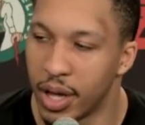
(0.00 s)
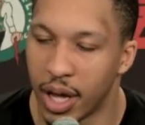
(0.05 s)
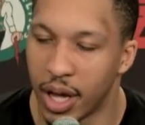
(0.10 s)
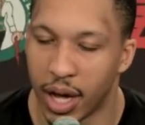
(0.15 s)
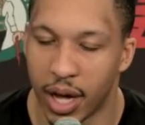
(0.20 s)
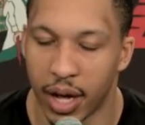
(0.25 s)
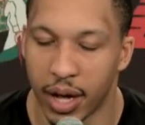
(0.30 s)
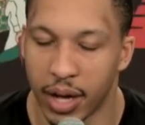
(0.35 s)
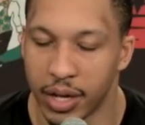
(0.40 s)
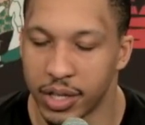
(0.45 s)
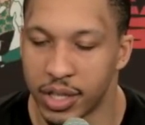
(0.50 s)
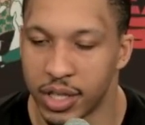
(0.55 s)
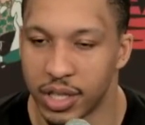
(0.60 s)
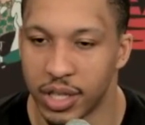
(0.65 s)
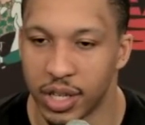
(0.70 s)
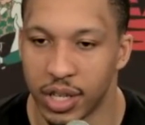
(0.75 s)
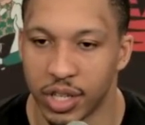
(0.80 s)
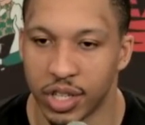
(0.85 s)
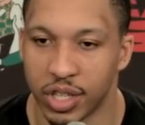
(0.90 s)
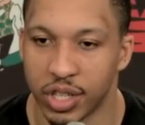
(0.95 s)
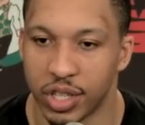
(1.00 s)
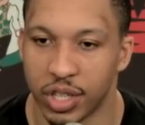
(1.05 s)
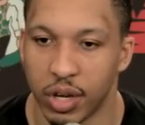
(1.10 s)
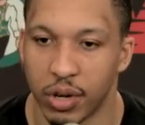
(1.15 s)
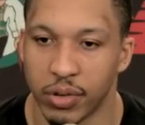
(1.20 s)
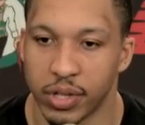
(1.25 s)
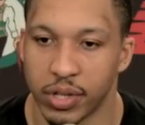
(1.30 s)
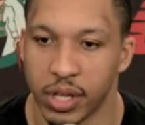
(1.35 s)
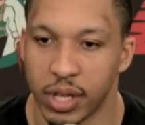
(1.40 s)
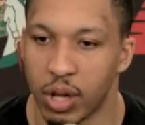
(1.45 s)
uh, it just it just
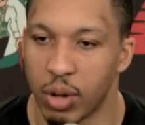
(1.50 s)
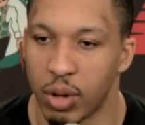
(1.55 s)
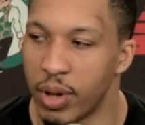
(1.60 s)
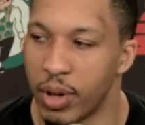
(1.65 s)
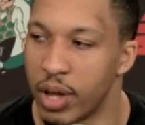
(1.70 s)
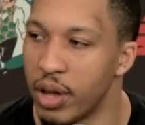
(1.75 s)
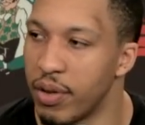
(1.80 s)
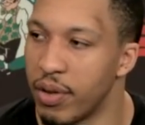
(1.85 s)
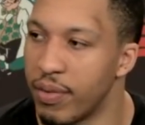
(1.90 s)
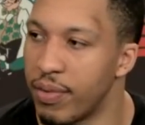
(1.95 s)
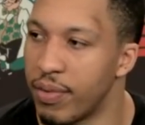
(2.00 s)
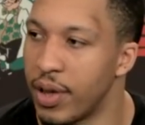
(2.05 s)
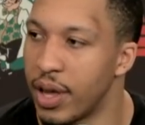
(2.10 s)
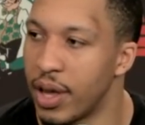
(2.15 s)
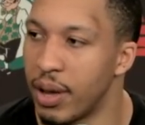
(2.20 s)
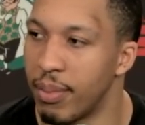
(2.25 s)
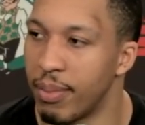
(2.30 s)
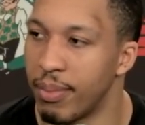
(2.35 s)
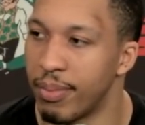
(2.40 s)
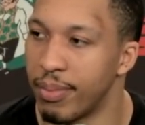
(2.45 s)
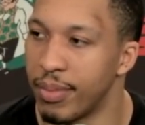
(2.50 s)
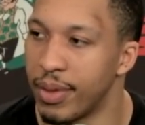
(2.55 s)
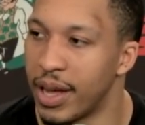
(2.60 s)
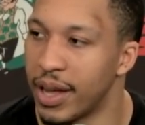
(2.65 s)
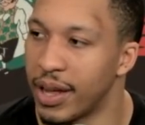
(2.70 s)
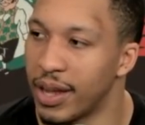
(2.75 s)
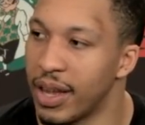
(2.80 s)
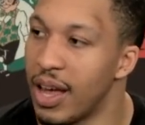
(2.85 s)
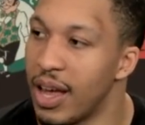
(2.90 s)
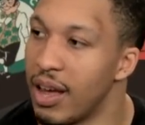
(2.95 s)
shows a little bit of um,
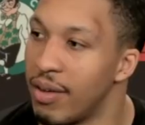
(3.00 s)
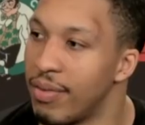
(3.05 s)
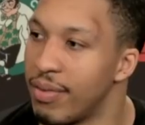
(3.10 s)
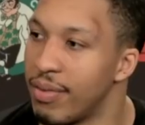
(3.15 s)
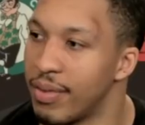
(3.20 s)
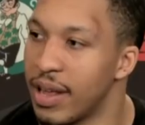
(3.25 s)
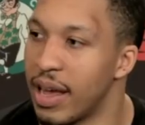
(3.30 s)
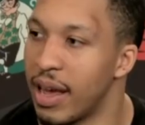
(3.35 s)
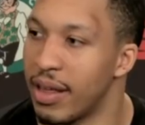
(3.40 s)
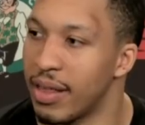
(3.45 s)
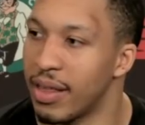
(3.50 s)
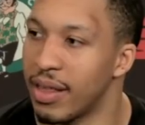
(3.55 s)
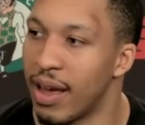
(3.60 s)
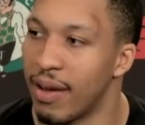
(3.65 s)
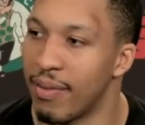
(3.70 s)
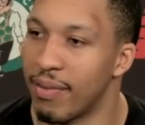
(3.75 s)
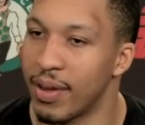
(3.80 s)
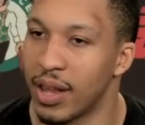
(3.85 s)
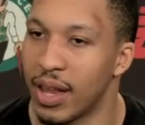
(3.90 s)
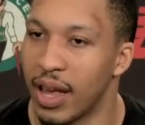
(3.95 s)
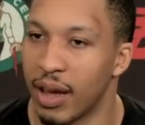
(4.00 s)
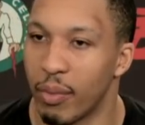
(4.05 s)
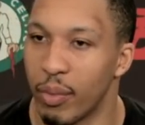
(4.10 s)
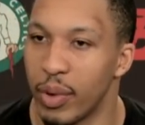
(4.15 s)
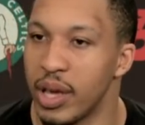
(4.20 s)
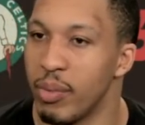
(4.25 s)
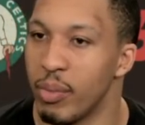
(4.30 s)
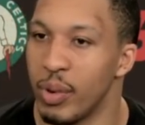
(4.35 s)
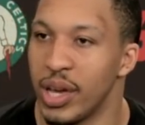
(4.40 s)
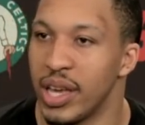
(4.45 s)
like love that, that I feel like
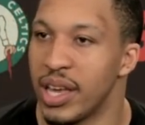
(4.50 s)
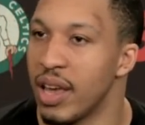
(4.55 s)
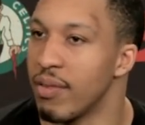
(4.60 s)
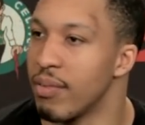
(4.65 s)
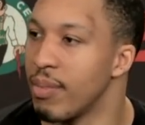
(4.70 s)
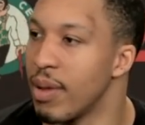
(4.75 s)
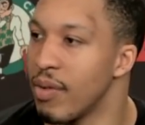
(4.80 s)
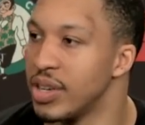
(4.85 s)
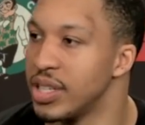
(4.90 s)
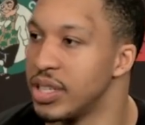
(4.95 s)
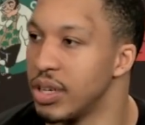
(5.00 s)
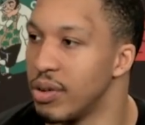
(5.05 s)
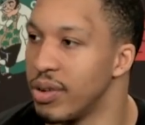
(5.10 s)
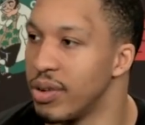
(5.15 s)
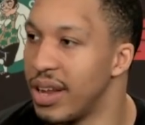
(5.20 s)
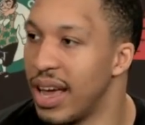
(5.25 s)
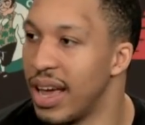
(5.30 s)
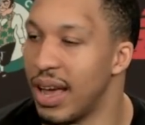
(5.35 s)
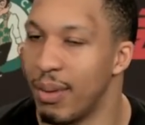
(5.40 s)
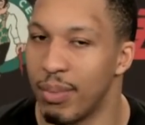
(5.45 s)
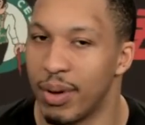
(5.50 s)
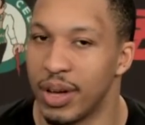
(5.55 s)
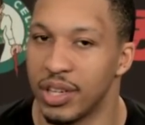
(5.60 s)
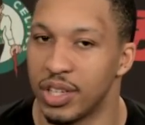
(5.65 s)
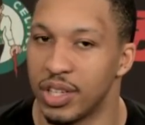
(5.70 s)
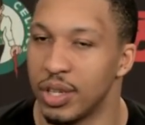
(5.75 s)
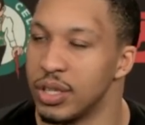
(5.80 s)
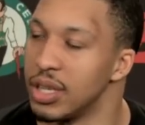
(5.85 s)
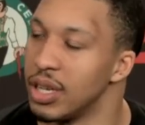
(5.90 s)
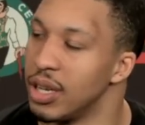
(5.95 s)
we we give them every single day, but
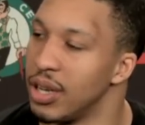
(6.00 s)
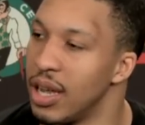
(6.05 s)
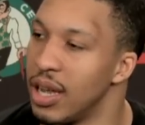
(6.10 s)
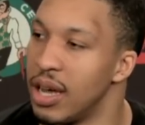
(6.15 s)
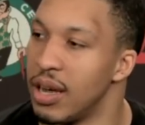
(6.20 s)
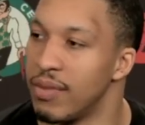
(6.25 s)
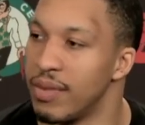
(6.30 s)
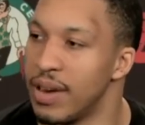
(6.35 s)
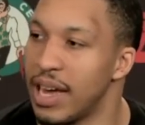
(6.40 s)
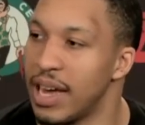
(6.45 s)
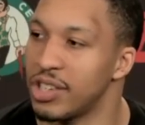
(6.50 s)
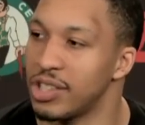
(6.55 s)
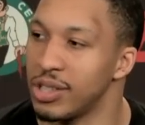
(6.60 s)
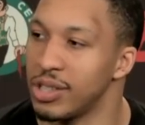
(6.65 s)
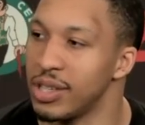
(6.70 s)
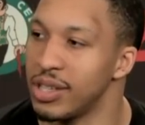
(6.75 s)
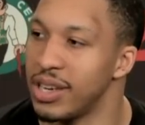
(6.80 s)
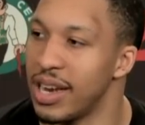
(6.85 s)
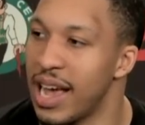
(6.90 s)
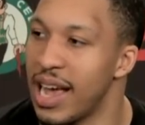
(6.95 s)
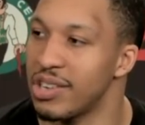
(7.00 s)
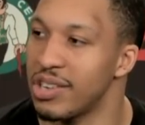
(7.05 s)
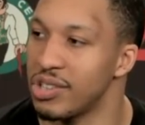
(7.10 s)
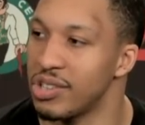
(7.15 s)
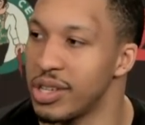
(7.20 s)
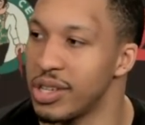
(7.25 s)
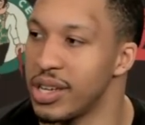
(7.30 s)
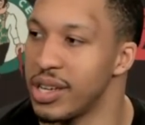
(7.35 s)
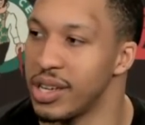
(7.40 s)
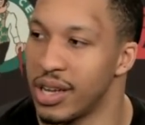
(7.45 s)
shows a little love national
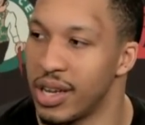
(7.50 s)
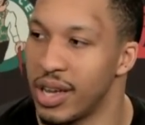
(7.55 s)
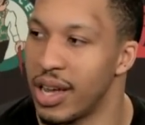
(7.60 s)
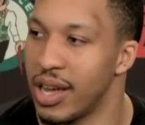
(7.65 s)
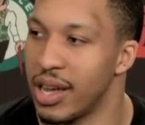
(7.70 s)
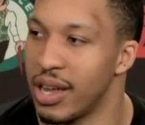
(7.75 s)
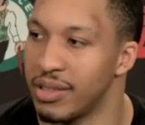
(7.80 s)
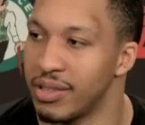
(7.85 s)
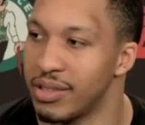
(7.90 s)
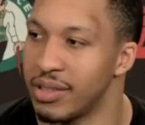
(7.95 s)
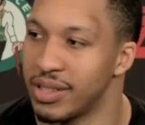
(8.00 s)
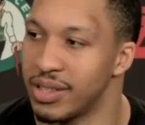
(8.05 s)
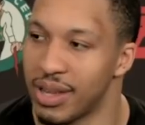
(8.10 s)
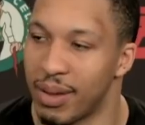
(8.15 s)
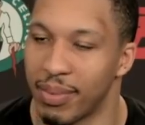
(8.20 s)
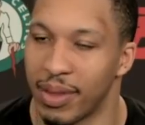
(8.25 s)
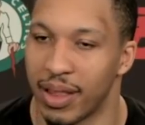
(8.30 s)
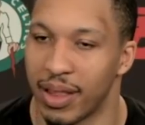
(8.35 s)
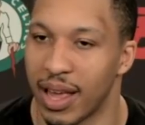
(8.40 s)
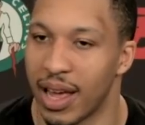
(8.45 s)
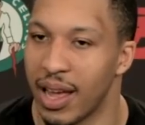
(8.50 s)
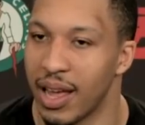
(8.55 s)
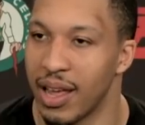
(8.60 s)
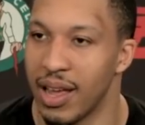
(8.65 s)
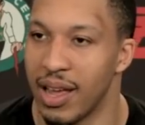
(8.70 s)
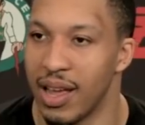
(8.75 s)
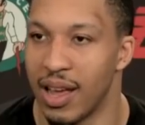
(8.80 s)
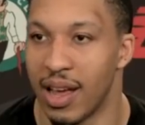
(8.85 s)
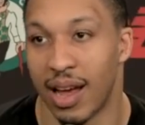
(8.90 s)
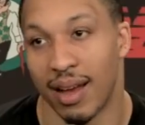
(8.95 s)
nationally as something that
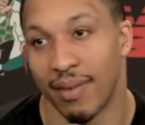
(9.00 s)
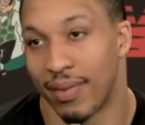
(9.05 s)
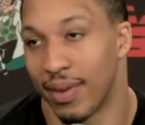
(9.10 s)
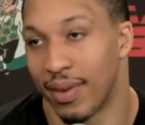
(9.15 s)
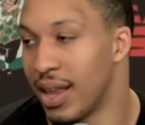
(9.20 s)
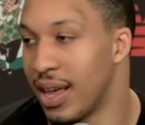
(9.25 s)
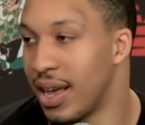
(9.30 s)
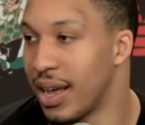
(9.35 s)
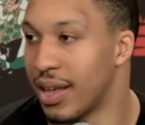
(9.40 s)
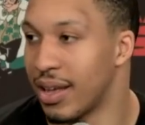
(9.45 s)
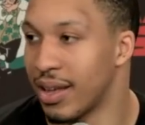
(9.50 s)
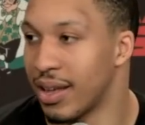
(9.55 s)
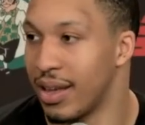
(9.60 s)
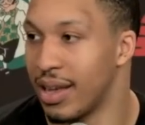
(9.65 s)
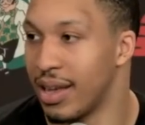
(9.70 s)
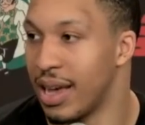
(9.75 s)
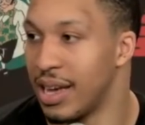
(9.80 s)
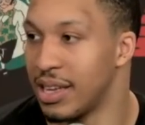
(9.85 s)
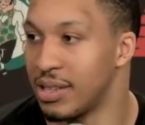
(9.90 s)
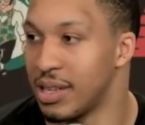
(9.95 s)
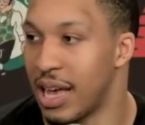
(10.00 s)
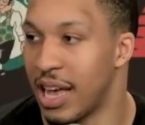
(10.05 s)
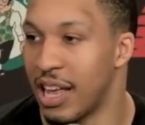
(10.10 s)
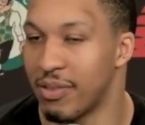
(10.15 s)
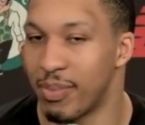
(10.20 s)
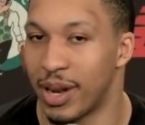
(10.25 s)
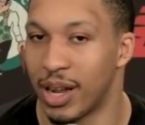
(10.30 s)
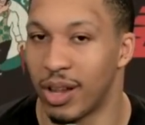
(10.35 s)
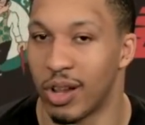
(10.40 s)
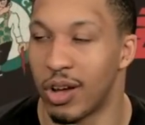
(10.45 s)
I feel like it has has
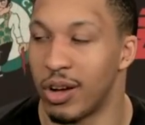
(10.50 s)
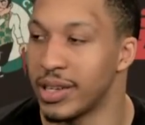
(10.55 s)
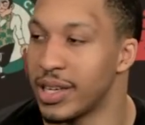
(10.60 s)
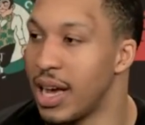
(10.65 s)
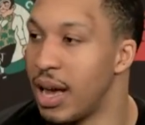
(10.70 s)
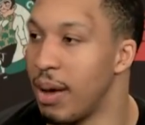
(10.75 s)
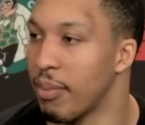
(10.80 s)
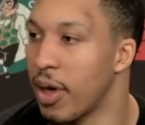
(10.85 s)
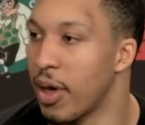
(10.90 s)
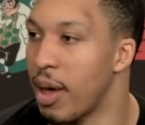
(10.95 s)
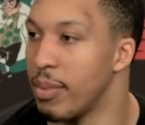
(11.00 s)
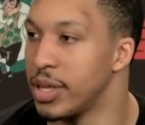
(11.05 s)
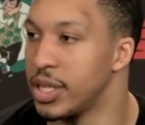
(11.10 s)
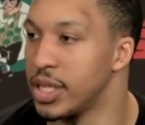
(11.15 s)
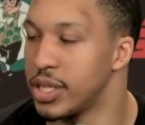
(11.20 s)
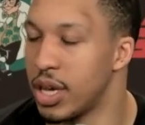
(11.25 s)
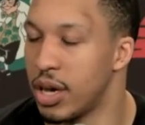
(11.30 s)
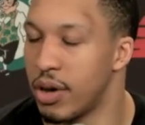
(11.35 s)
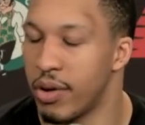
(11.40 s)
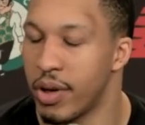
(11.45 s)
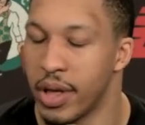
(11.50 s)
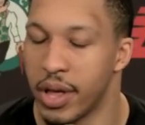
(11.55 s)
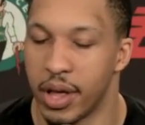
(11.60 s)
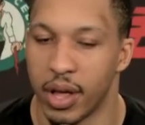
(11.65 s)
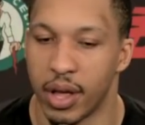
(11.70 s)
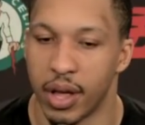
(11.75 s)
been a long time coming. So